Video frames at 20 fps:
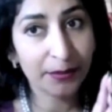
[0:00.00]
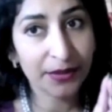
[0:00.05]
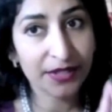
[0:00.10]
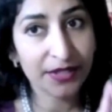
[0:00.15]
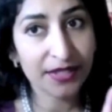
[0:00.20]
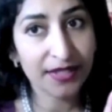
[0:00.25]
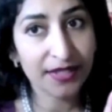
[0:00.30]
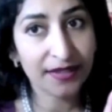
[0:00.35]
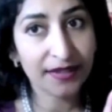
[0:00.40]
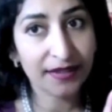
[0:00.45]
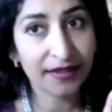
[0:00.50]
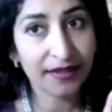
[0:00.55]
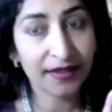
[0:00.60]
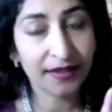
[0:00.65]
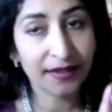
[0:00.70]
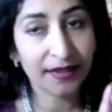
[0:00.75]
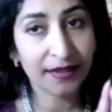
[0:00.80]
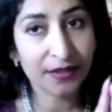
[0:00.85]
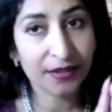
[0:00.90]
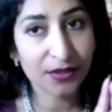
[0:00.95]

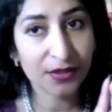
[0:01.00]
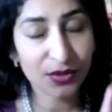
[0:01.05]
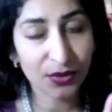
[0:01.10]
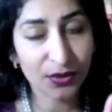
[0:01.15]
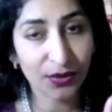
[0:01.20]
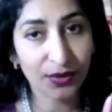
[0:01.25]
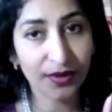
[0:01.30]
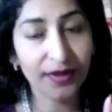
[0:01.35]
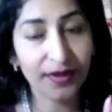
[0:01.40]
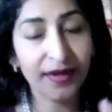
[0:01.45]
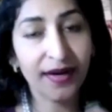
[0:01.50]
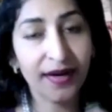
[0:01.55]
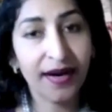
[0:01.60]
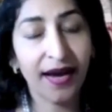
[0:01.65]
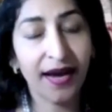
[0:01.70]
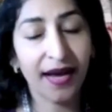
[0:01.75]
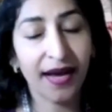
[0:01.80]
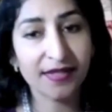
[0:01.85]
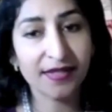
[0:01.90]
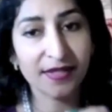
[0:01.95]
particular store
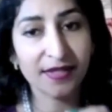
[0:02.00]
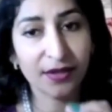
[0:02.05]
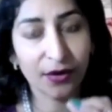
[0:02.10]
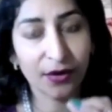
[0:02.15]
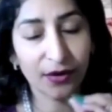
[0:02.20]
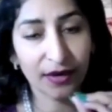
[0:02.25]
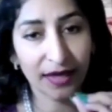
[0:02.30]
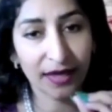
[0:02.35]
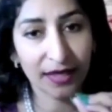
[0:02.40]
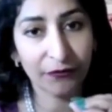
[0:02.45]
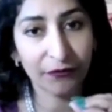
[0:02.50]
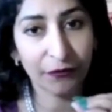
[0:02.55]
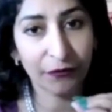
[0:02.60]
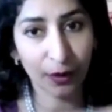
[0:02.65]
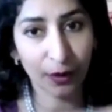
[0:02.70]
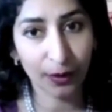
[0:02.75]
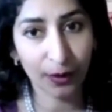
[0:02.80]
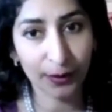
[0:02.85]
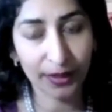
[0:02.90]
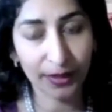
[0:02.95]
has an online
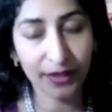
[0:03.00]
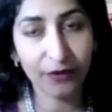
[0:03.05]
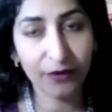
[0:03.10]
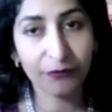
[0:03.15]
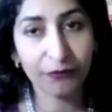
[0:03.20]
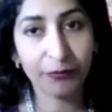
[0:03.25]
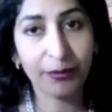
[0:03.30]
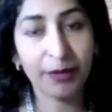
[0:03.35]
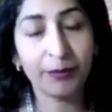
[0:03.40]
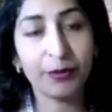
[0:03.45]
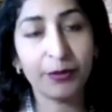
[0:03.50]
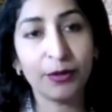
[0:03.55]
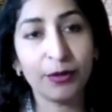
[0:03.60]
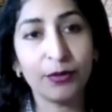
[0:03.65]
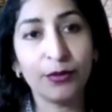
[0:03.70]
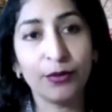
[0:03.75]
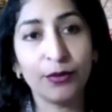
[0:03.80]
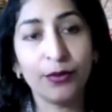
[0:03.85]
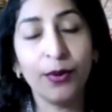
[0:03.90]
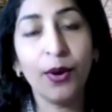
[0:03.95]
following of people
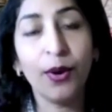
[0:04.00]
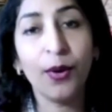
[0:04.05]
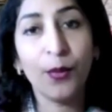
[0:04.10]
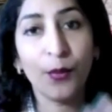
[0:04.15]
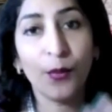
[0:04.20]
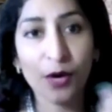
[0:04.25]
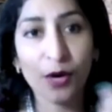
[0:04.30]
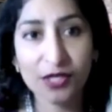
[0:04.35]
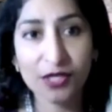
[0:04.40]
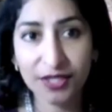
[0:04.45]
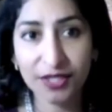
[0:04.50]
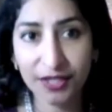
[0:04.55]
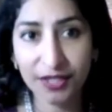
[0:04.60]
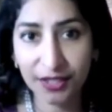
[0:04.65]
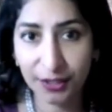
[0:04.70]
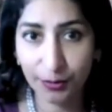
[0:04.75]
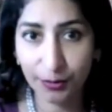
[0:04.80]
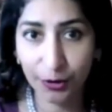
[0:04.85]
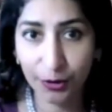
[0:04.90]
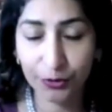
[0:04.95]
who want to
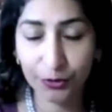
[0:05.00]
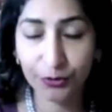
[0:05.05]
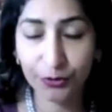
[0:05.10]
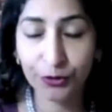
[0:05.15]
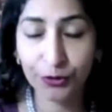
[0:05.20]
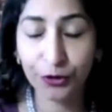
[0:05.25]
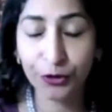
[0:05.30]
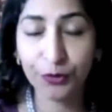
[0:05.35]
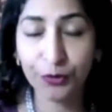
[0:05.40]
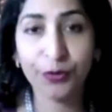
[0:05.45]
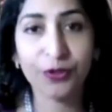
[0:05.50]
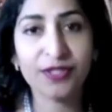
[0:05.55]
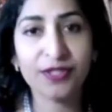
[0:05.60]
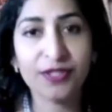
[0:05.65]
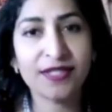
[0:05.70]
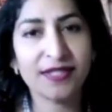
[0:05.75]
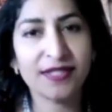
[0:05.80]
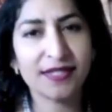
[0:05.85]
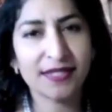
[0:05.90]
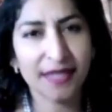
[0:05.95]
hear about new
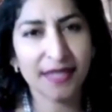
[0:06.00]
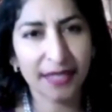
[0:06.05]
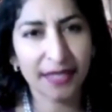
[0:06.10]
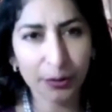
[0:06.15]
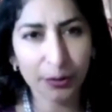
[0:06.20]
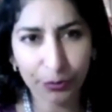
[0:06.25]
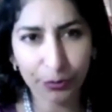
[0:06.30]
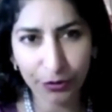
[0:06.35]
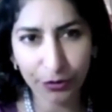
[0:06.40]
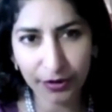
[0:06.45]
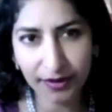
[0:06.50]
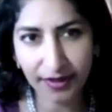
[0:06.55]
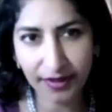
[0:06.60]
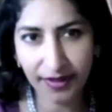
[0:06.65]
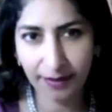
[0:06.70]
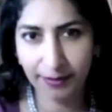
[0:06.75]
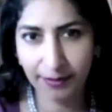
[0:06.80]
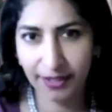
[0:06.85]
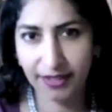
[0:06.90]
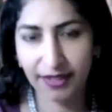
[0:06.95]
books. It's like a book
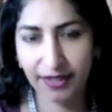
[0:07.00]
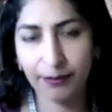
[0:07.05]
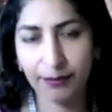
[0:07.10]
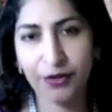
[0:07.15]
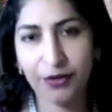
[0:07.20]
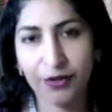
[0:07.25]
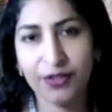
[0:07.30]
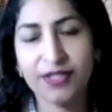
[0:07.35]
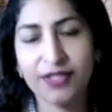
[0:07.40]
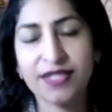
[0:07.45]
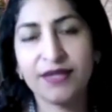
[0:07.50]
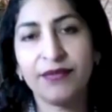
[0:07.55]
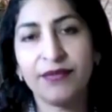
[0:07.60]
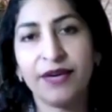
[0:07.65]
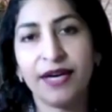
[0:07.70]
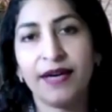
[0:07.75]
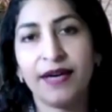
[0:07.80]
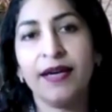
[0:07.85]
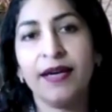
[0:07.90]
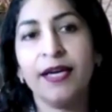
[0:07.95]
club in a community
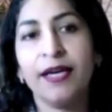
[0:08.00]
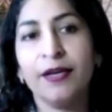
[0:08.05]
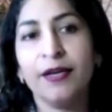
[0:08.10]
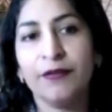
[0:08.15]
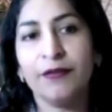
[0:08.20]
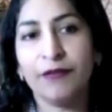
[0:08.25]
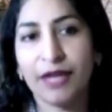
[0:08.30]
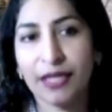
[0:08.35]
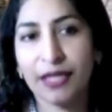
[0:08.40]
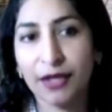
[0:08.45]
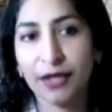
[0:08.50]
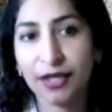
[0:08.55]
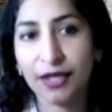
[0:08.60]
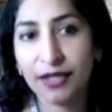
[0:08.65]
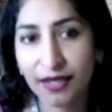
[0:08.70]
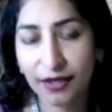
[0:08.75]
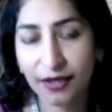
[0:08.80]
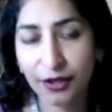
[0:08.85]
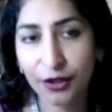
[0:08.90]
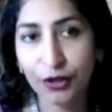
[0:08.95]
where when
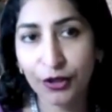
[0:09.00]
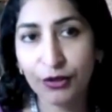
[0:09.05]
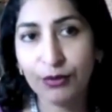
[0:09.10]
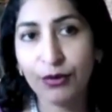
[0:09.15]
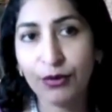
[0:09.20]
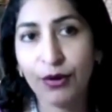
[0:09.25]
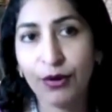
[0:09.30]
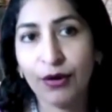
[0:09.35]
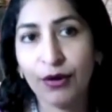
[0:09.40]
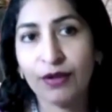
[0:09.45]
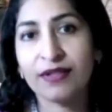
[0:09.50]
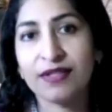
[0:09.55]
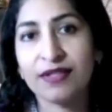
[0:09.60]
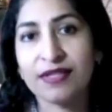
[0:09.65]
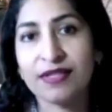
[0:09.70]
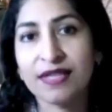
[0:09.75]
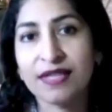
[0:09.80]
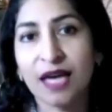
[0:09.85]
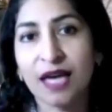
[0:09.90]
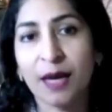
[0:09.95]
there are new
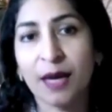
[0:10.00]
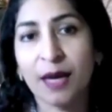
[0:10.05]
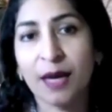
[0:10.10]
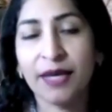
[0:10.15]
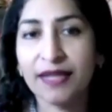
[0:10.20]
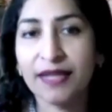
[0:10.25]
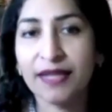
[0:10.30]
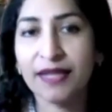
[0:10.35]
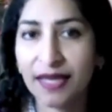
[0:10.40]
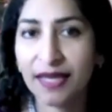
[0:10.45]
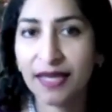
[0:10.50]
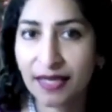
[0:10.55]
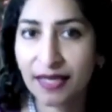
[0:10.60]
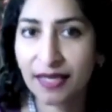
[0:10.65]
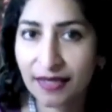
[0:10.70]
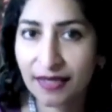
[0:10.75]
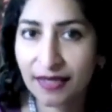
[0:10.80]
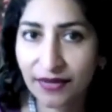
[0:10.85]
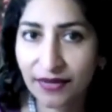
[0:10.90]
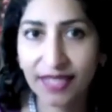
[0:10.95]
authors coming, they
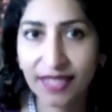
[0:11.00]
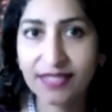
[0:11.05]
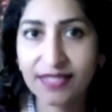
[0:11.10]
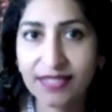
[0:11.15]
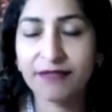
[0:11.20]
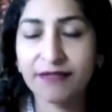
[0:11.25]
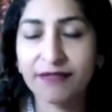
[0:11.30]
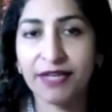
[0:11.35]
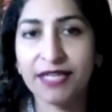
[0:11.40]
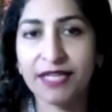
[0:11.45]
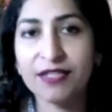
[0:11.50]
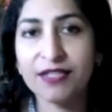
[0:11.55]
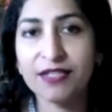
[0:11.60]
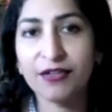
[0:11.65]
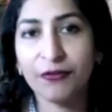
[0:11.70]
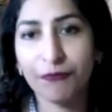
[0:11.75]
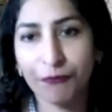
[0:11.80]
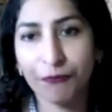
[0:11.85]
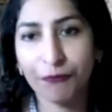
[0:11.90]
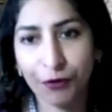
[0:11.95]
create an event
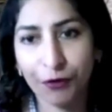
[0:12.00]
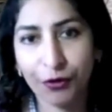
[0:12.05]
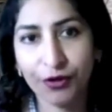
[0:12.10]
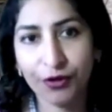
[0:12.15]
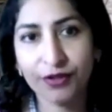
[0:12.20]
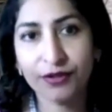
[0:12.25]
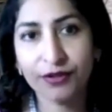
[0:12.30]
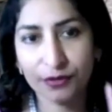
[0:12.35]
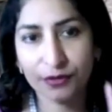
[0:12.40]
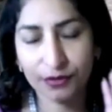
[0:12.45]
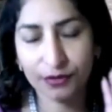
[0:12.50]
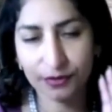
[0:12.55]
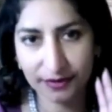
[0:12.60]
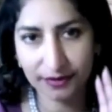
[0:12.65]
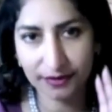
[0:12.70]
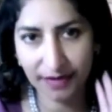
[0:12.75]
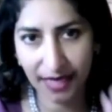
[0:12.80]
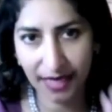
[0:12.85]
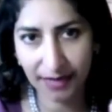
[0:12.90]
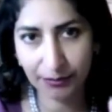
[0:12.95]
for
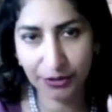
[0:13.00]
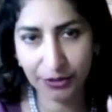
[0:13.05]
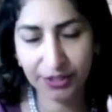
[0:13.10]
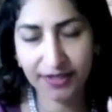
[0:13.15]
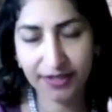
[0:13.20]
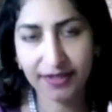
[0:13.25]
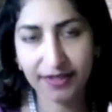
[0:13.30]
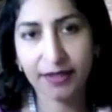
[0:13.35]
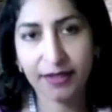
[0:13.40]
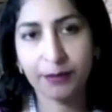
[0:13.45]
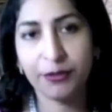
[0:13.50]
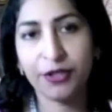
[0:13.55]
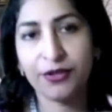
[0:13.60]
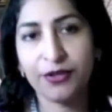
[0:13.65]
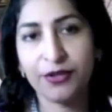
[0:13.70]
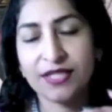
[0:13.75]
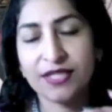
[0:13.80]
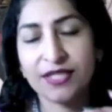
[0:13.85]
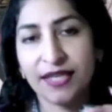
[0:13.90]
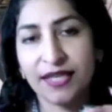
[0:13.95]
that particular
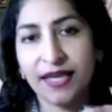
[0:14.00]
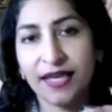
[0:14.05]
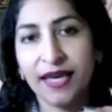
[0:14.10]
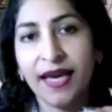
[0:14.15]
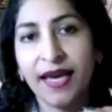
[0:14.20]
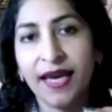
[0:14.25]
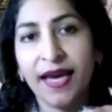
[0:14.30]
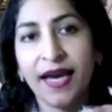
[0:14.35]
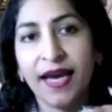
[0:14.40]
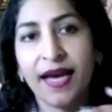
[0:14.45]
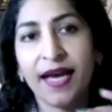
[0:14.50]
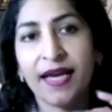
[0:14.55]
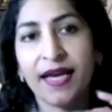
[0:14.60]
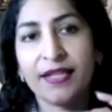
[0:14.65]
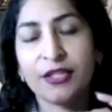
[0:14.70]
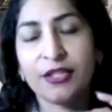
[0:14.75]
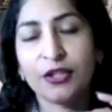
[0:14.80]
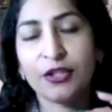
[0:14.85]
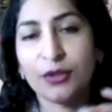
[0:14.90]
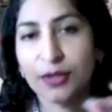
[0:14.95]
community,
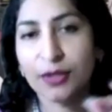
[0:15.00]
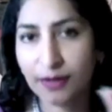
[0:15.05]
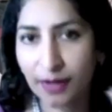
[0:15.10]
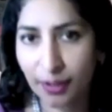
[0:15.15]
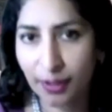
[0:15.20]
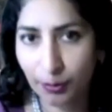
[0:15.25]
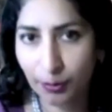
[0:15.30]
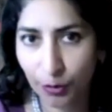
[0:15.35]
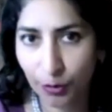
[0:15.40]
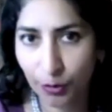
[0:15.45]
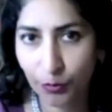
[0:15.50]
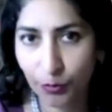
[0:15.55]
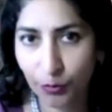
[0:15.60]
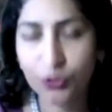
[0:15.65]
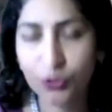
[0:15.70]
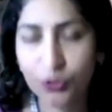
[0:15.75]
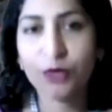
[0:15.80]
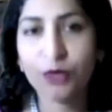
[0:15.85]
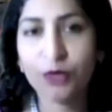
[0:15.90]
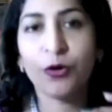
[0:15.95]
and you can
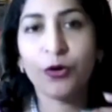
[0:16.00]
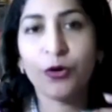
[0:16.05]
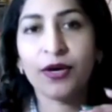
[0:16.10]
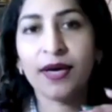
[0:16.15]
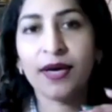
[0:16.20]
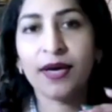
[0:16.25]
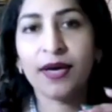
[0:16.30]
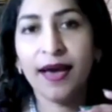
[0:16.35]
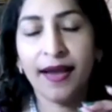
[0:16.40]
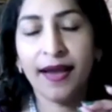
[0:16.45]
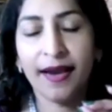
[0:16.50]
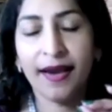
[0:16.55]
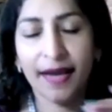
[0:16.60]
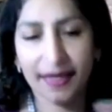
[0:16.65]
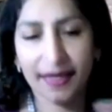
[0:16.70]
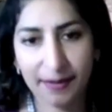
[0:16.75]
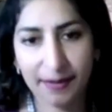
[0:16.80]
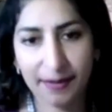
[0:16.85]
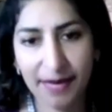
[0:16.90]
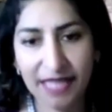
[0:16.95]
promote your book,
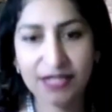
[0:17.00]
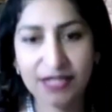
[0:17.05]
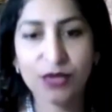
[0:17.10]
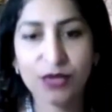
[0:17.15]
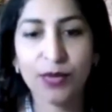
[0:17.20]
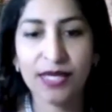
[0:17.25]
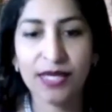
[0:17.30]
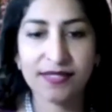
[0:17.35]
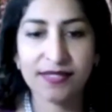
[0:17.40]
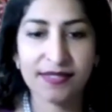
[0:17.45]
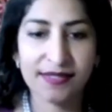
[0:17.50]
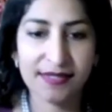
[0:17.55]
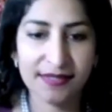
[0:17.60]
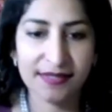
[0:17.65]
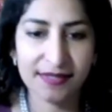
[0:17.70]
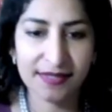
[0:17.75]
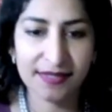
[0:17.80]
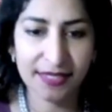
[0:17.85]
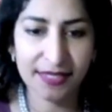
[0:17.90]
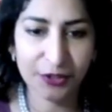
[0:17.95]
let them ask questions
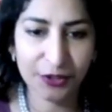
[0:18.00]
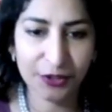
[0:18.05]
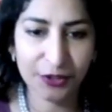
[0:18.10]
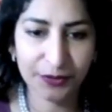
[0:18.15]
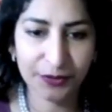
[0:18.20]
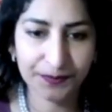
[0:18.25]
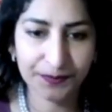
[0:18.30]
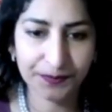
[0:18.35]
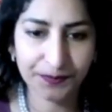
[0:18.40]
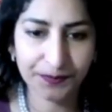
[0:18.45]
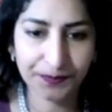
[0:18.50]
and such.